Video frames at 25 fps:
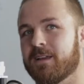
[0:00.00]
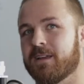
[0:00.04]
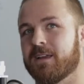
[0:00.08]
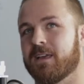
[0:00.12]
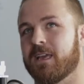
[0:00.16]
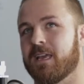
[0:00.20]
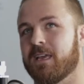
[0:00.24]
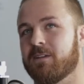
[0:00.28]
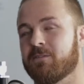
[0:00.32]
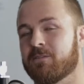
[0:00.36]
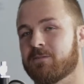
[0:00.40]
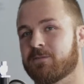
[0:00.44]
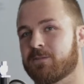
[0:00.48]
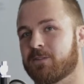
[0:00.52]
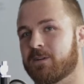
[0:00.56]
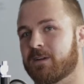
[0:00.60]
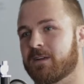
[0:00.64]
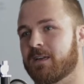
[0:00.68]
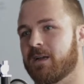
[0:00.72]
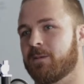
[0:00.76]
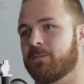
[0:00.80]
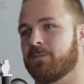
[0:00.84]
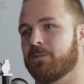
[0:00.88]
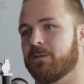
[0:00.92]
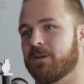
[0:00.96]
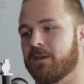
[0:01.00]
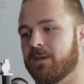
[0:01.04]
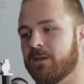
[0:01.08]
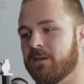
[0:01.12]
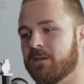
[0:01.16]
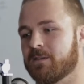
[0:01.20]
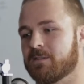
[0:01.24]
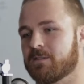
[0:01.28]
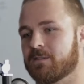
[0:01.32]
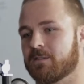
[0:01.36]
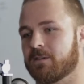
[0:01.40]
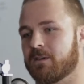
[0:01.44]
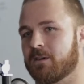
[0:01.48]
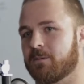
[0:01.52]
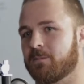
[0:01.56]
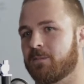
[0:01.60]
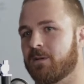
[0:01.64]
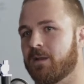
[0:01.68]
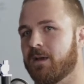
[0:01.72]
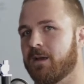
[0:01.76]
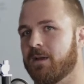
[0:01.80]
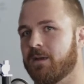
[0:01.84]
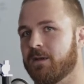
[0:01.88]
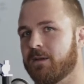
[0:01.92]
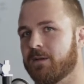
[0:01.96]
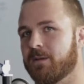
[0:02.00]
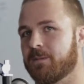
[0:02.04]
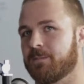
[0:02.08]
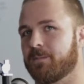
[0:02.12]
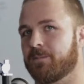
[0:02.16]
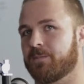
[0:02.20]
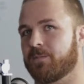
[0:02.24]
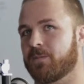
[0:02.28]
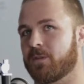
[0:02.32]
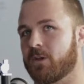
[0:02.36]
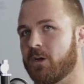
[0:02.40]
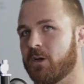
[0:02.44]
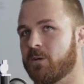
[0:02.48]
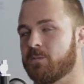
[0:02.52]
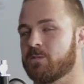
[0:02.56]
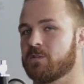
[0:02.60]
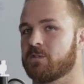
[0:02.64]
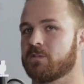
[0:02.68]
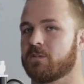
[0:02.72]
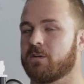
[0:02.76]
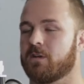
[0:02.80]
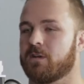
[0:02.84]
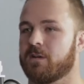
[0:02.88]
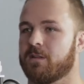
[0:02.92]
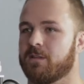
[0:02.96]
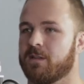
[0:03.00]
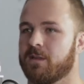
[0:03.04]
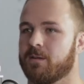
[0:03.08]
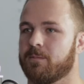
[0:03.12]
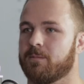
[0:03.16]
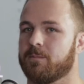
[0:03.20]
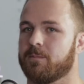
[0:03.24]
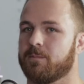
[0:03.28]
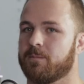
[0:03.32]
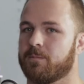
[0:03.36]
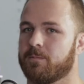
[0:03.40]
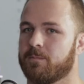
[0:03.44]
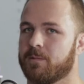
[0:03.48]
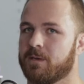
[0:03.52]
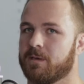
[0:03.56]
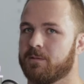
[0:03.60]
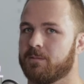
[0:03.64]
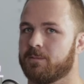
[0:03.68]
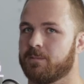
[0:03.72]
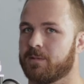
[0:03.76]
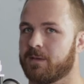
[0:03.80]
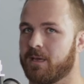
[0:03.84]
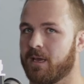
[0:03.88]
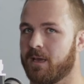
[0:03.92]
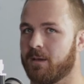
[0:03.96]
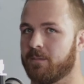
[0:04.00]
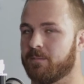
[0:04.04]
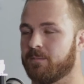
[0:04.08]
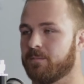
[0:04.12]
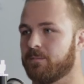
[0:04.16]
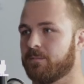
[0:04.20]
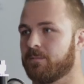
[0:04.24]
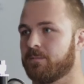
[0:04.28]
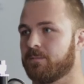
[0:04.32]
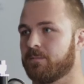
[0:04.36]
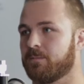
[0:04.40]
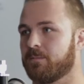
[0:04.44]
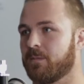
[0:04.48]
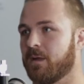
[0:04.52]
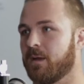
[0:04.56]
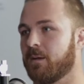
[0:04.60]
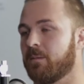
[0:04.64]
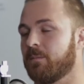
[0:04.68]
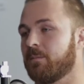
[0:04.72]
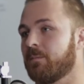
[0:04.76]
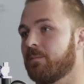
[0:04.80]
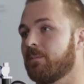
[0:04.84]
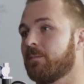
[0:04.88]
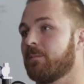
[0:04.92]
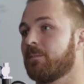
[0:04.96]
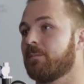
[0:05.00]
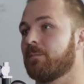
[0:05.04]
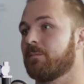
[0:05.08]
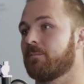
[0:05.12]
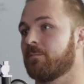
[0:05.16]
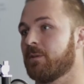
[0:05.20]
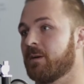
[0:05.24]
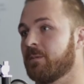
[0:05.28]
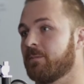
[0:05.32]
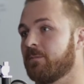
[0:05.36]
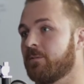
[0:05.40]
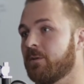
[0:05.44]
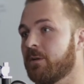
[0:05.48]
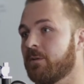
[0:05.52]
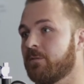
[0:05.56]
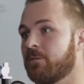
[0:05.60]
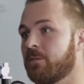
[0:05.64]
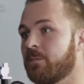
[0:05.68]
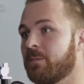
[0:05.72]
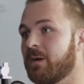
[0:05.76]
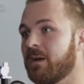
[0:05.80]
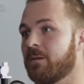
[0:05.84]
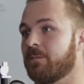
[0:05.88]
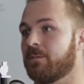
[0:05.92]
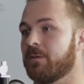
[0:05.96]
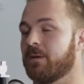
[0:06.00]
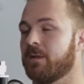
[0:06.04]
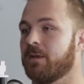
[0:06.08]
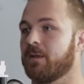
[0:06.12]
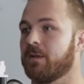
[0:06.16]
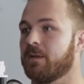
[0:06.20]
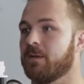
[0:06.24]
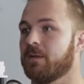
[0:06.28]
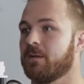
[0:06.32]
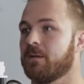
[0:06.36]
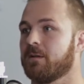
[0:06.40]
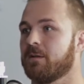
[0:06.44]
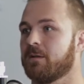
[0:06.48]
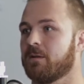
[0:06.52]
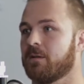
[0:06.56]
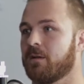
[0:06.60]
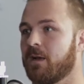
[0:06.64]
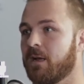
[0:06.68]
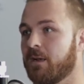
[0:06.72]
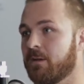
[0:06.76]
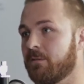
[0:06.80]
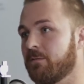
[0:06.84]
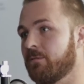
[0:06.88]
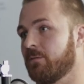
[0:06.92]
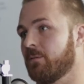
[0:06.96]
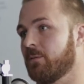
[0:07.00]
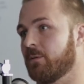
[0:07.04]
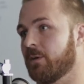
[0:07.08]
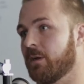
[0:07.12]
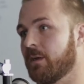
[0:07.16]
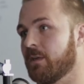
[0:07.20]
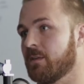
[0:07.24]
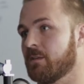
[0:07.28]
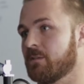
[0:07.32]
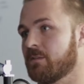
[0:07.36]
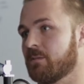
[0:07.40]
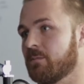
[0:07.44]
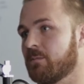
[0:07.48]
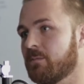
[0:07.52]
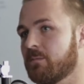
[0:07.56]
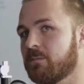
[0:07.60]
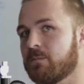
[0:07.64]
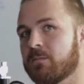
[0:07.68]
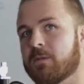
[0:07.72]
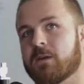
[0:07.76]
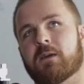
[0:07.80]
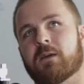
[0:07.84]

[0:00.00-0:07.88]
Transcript: even for a couple of years, I'd play open side, and then when it became rep footy for Bay of Plenty under 14s, and